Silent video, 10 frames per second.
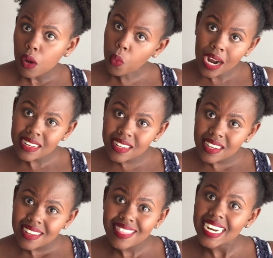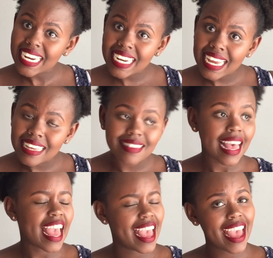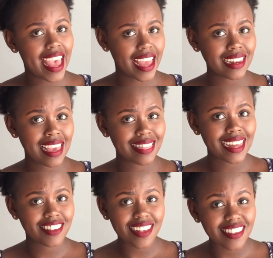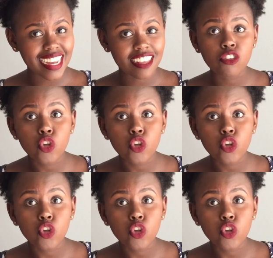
What? 3 days? And they're charging us